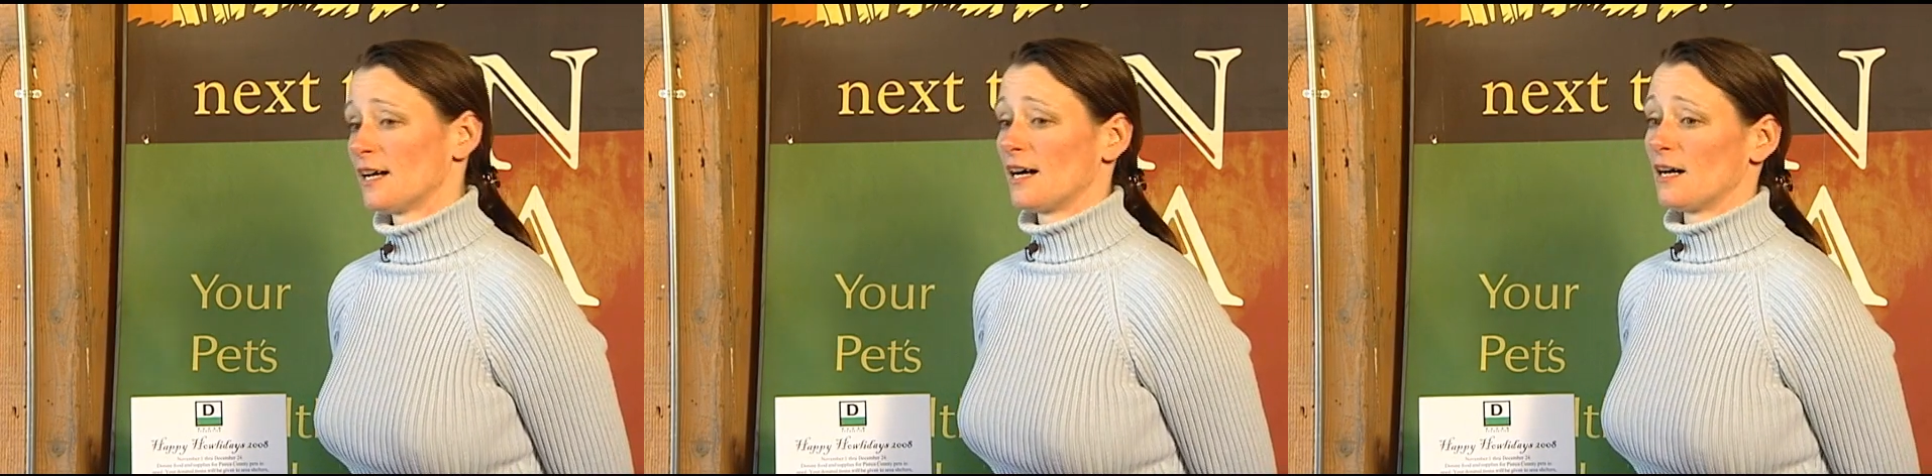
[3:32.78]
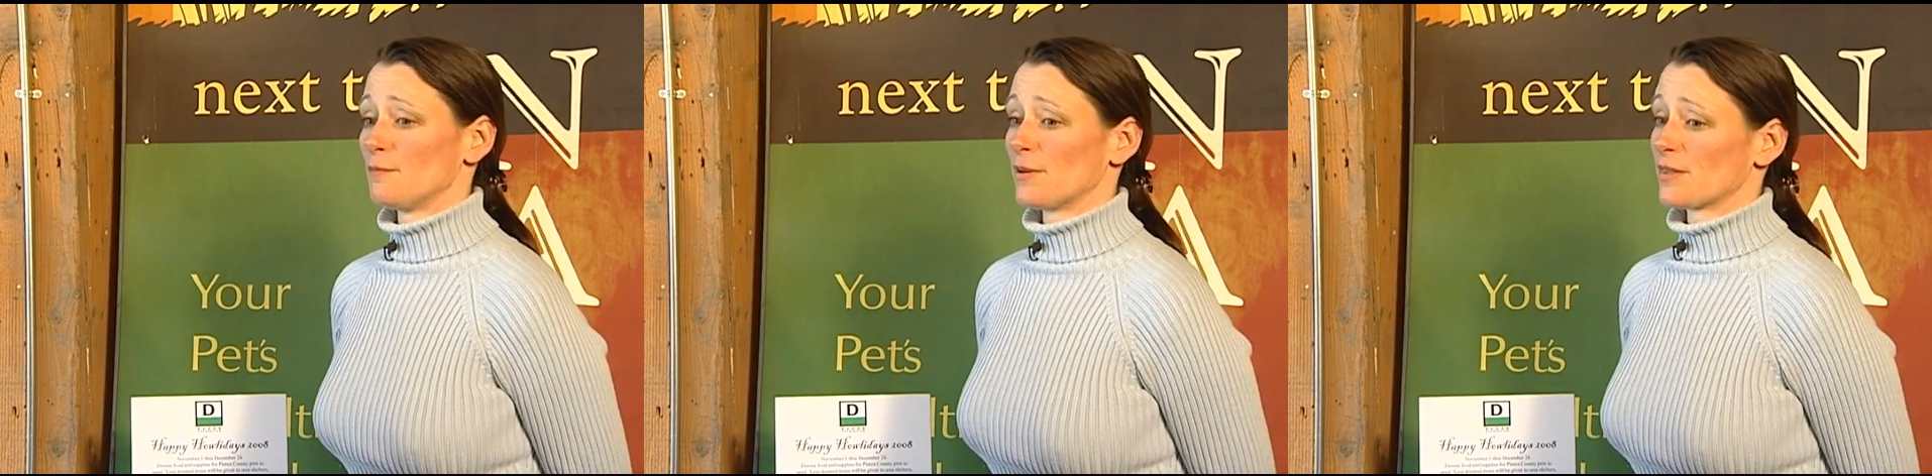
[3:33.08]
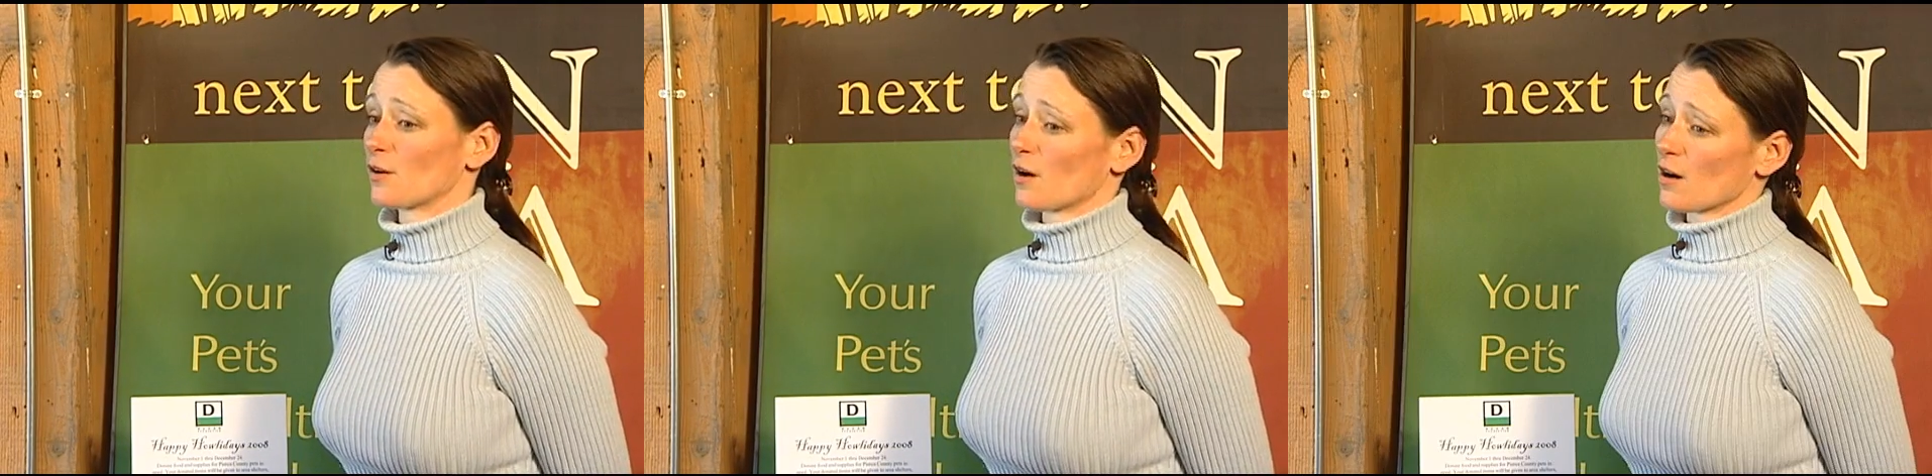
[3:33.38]

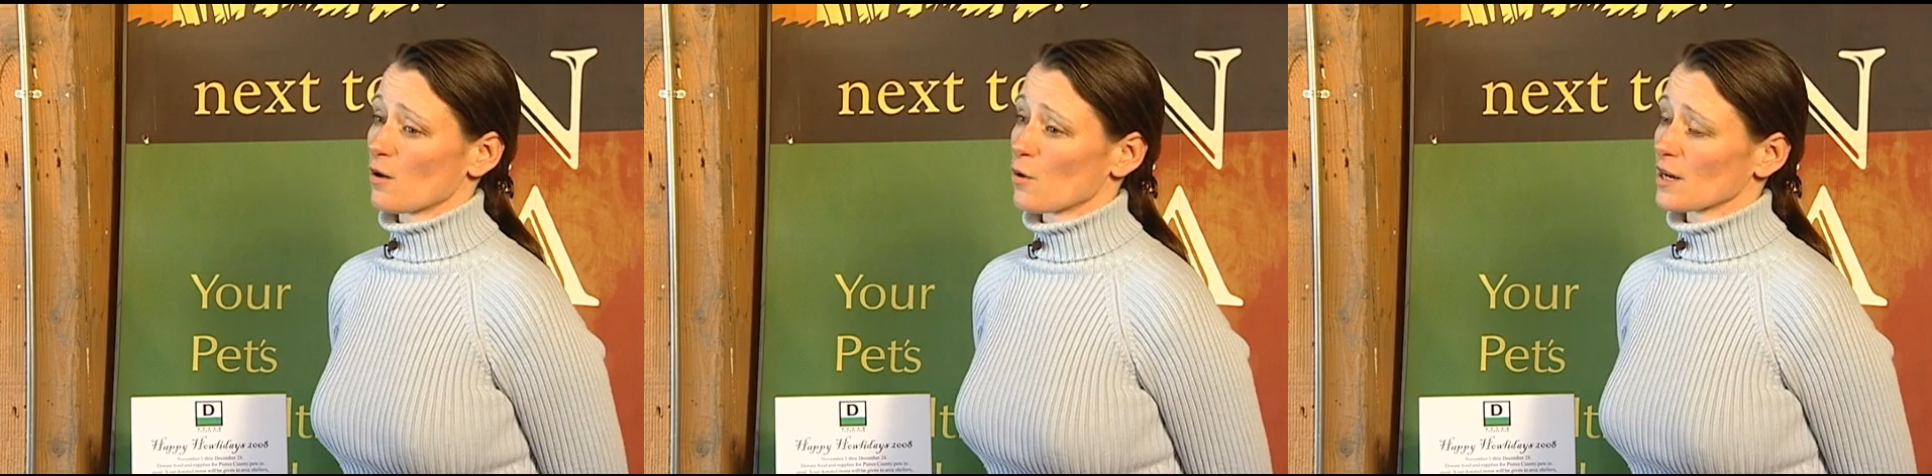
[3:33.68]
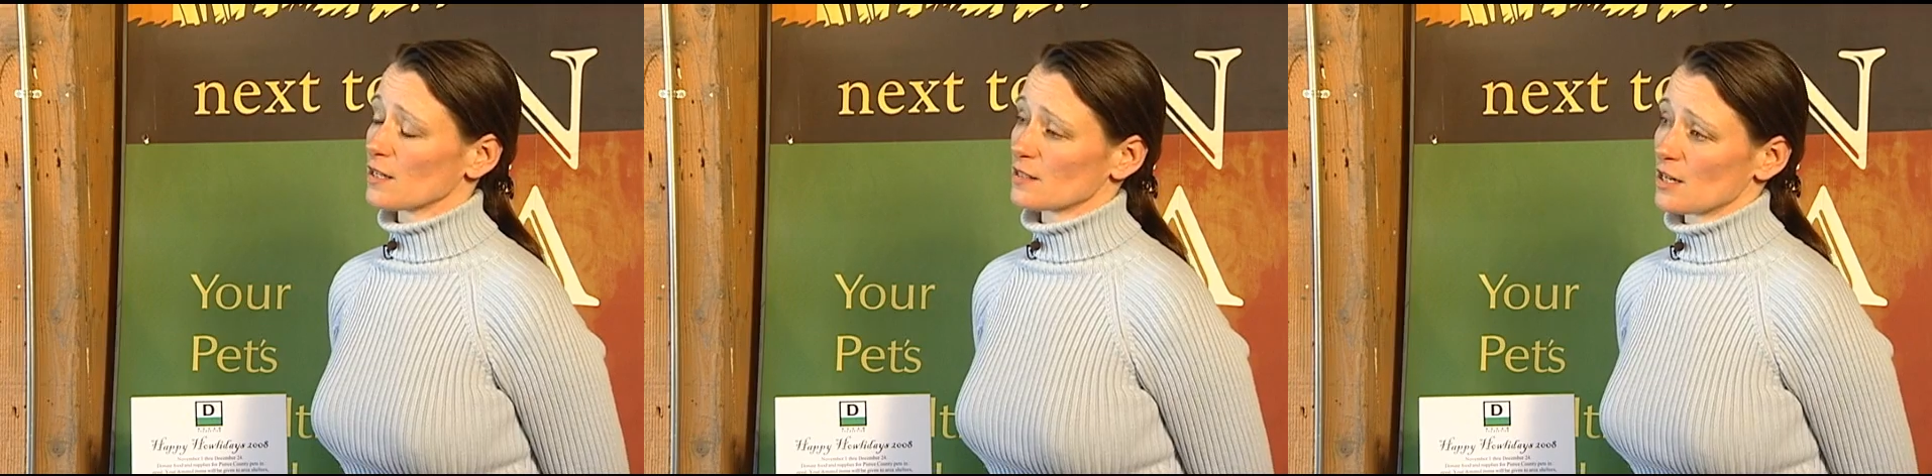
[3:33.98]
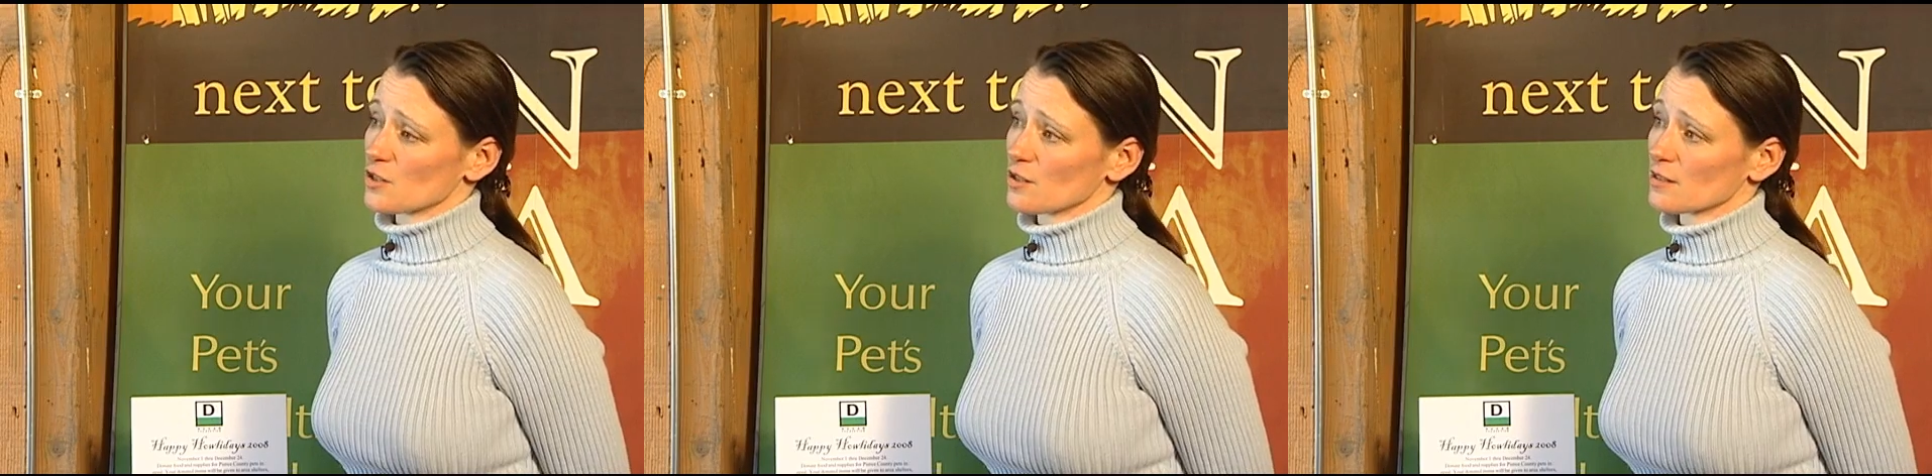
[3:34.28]
But there are
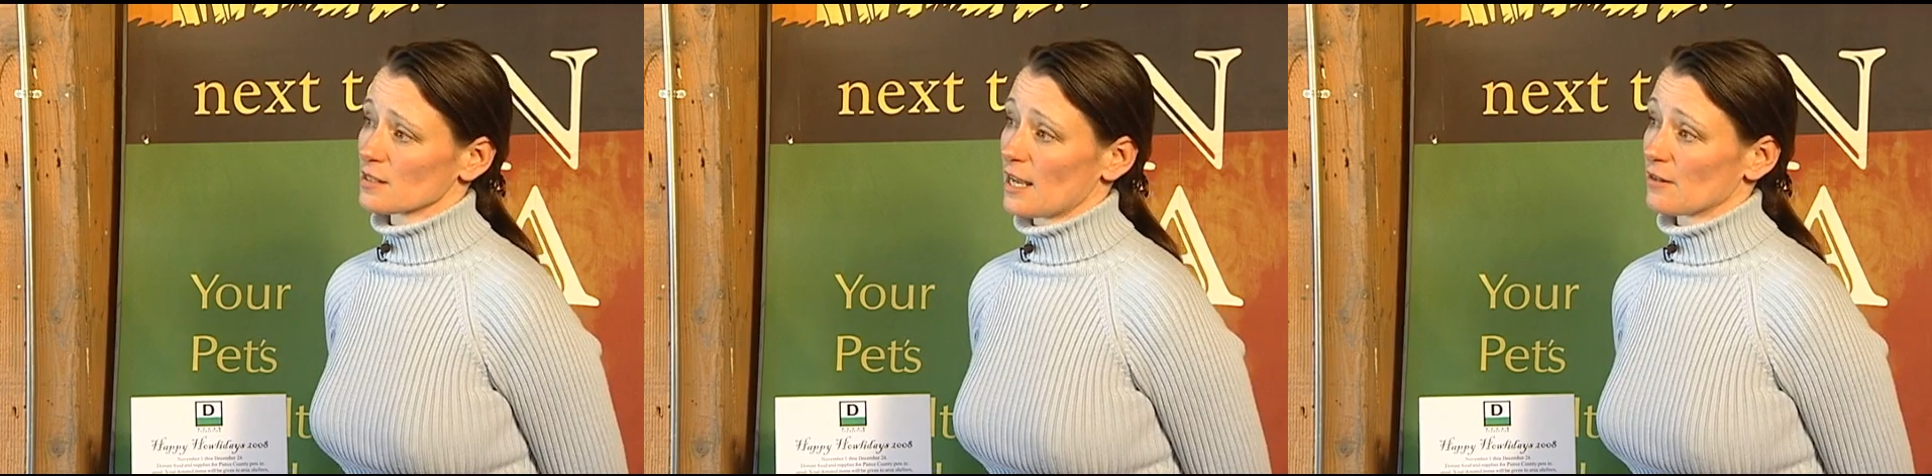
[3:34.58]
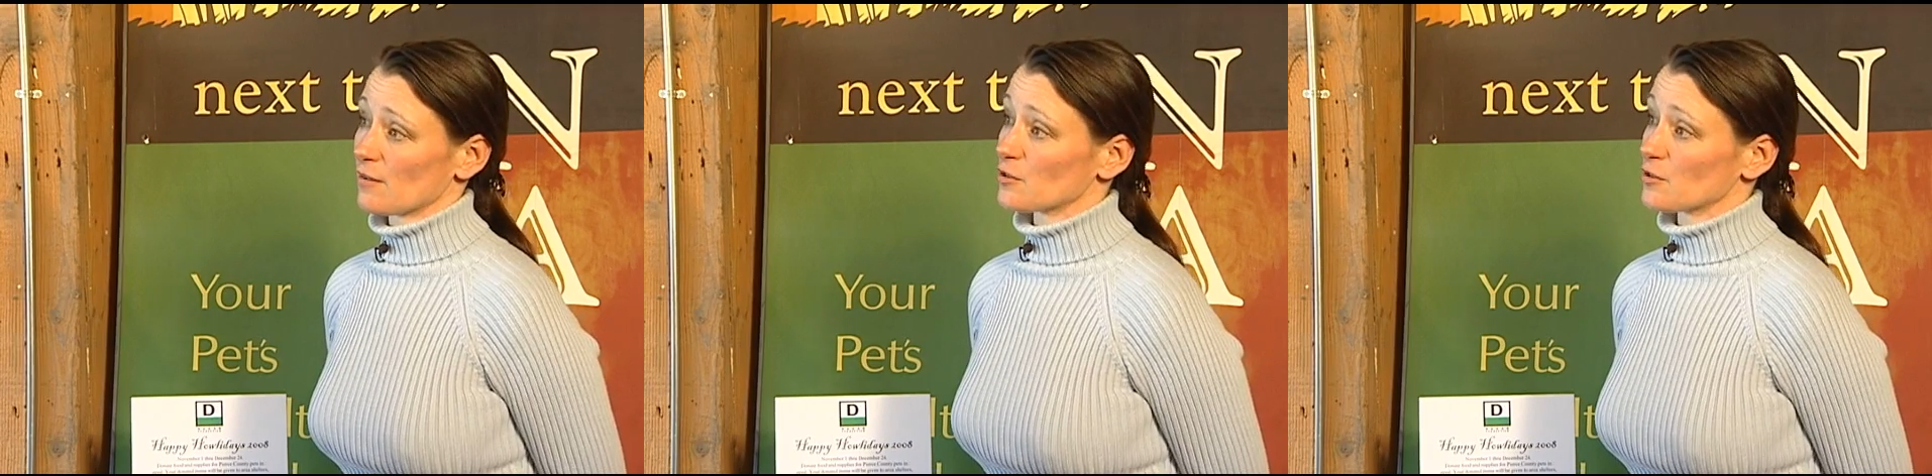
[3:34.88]
organizations like